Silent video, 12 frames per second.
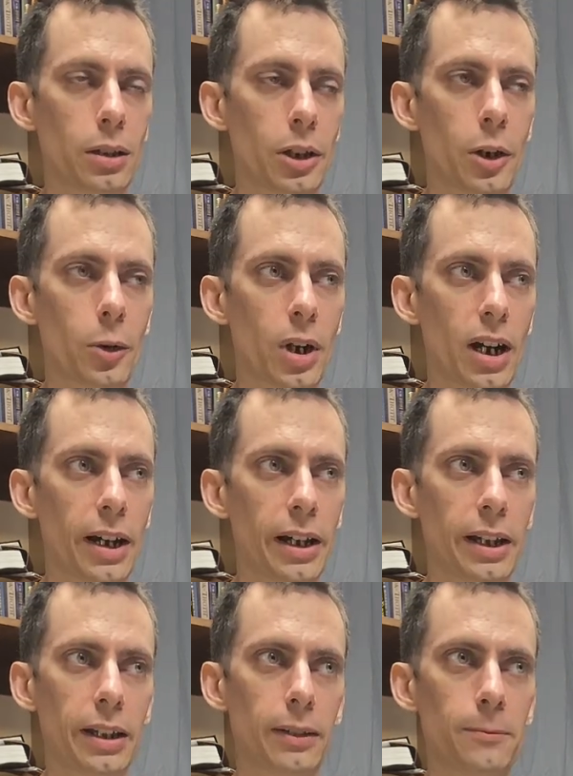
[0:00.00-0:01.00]
you know,
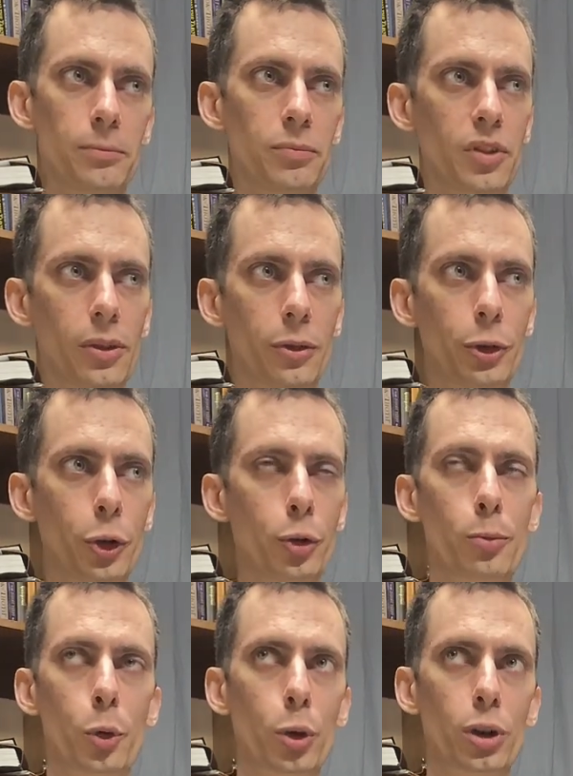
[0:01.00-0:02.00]
I
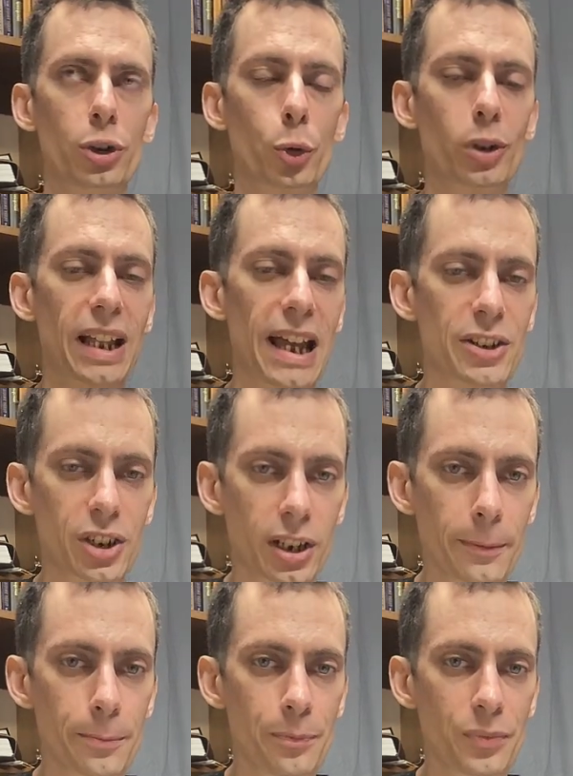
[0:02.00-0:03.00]
do more door
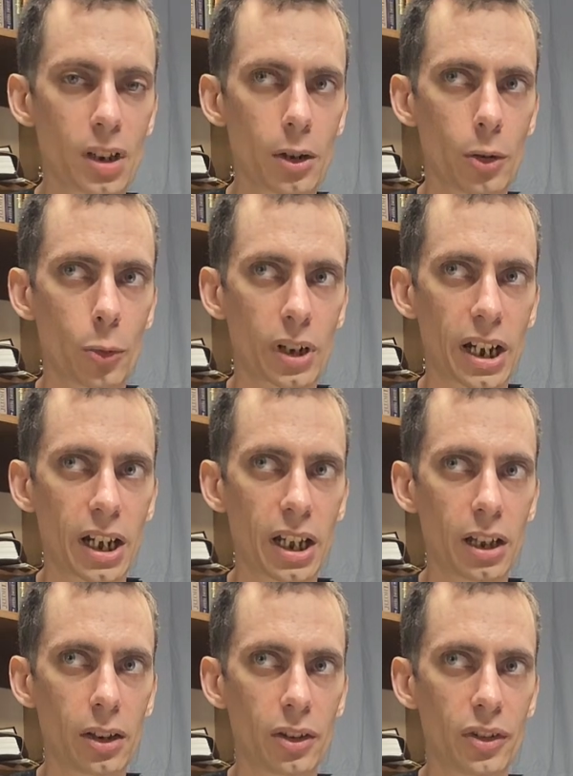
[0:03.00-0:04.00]
dashing, when
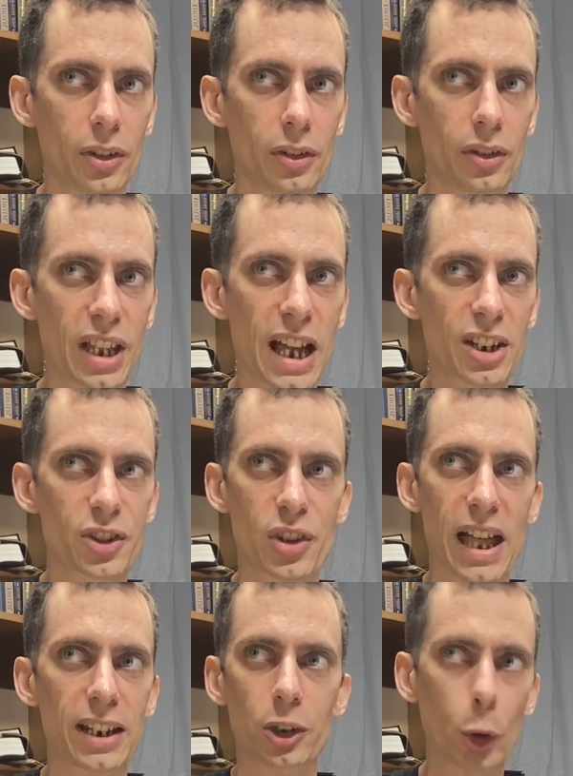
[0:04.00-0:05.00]
I
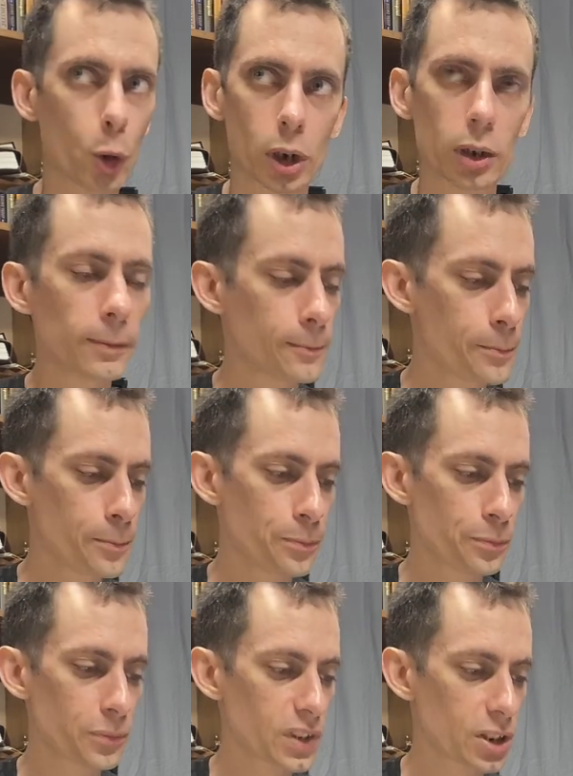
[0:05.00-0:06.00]
dash that door,
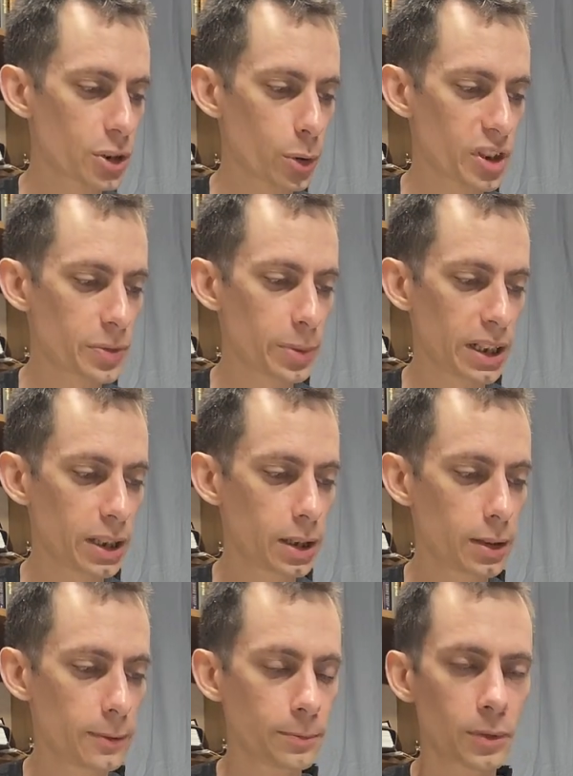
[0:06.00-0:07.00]
so to
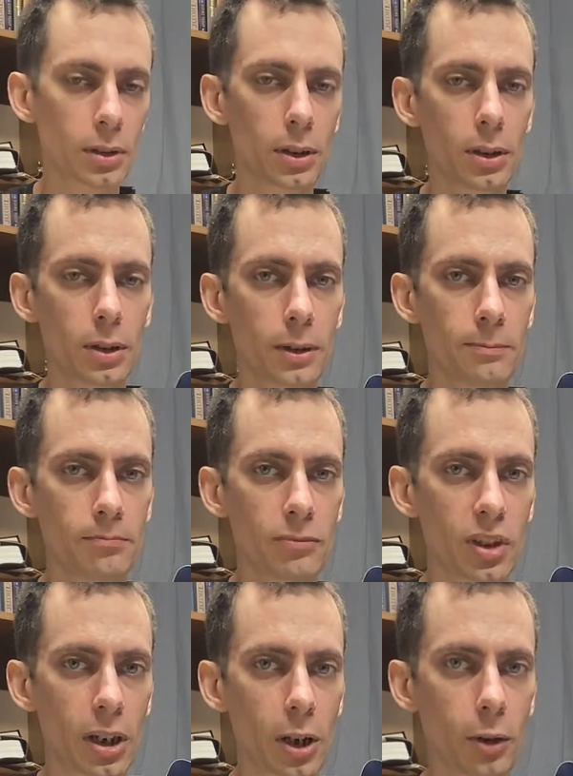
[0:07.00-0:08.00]
speak,
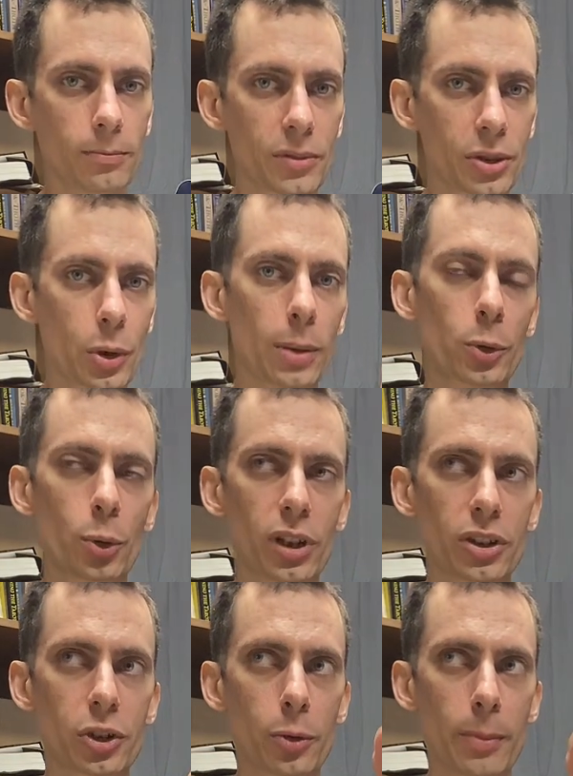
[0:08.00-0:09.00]
you know? So I'm
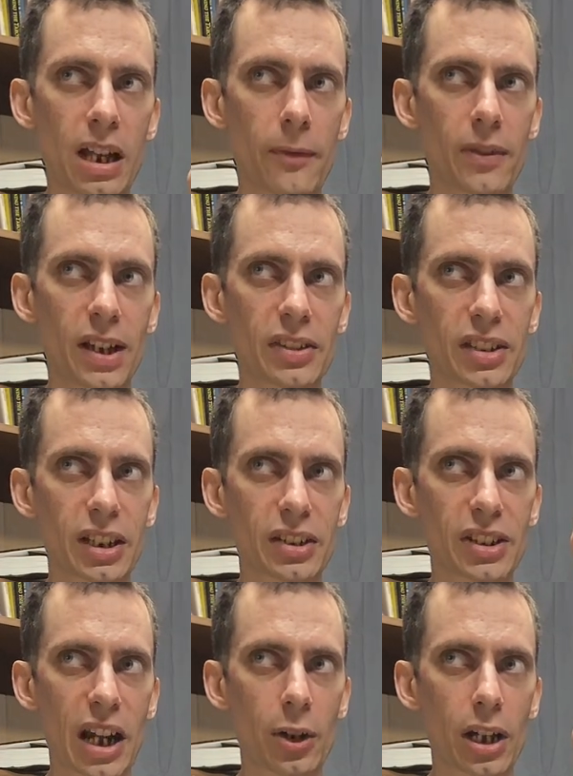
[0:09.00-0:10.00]
going to manifest a
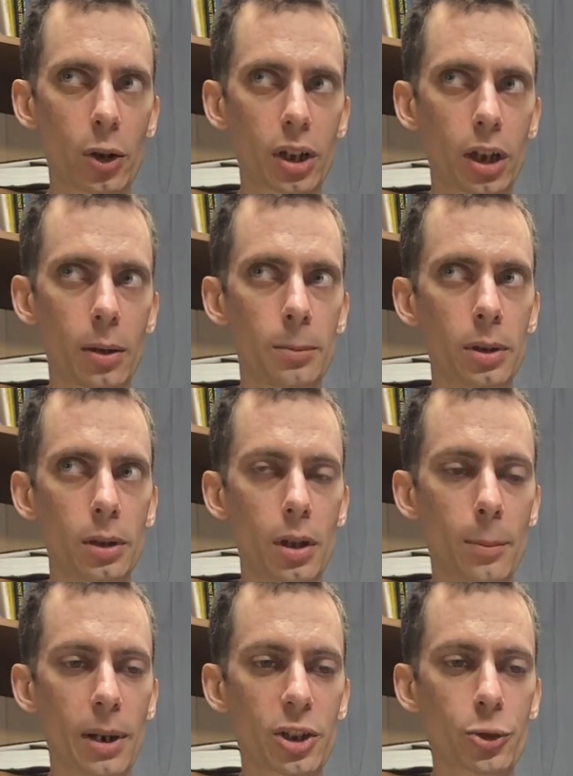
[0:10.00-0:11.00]
desired outcome
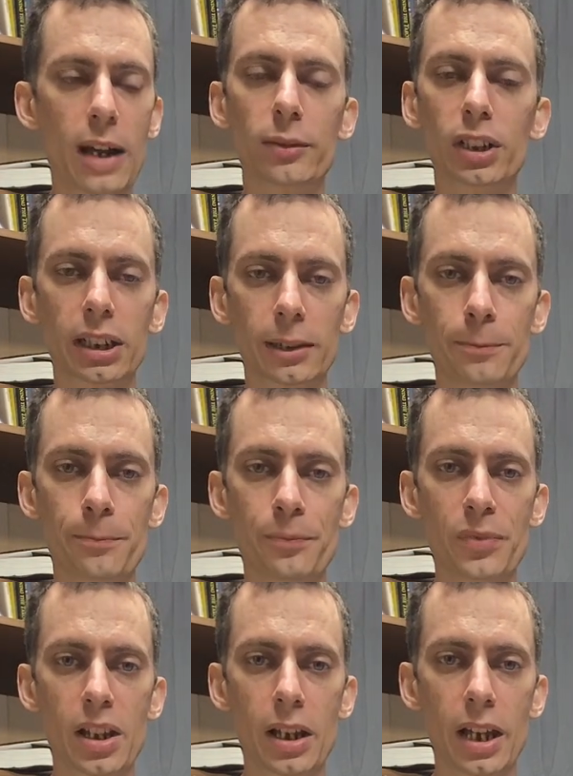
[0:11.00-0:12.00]
by traveling
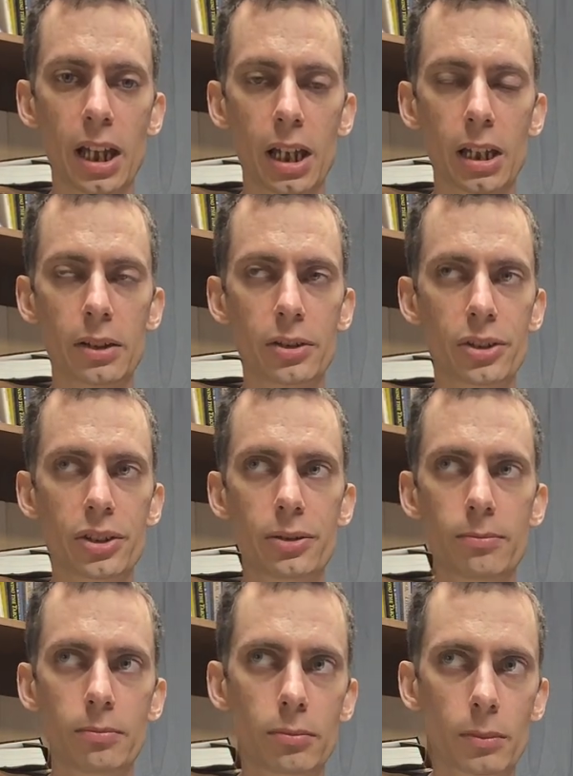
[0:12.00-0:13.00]
and
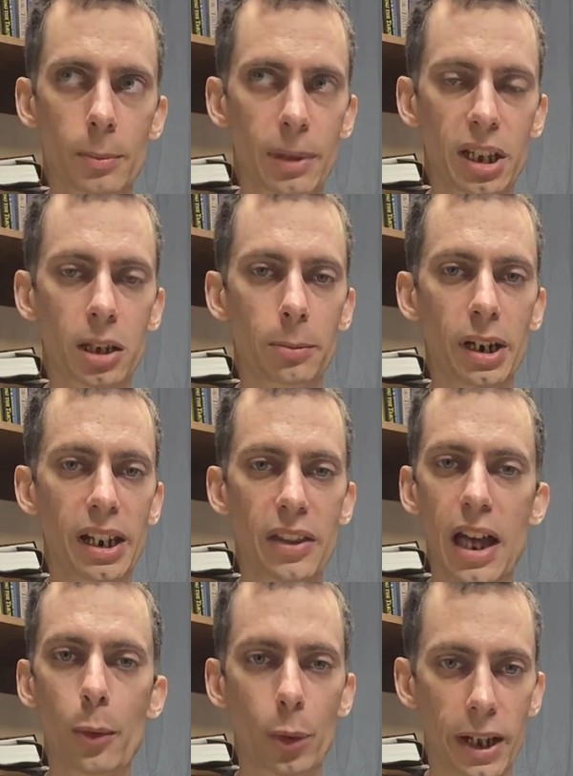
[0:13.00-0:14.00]
making
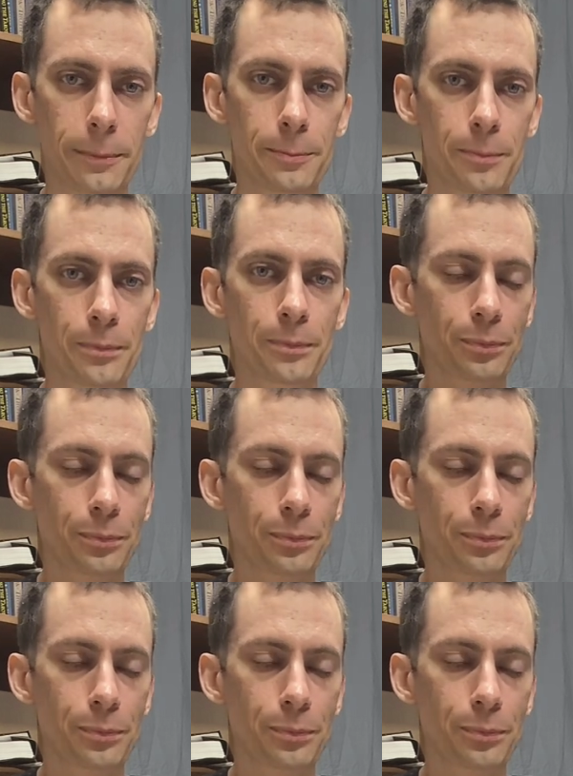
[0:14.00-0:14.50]
money that way.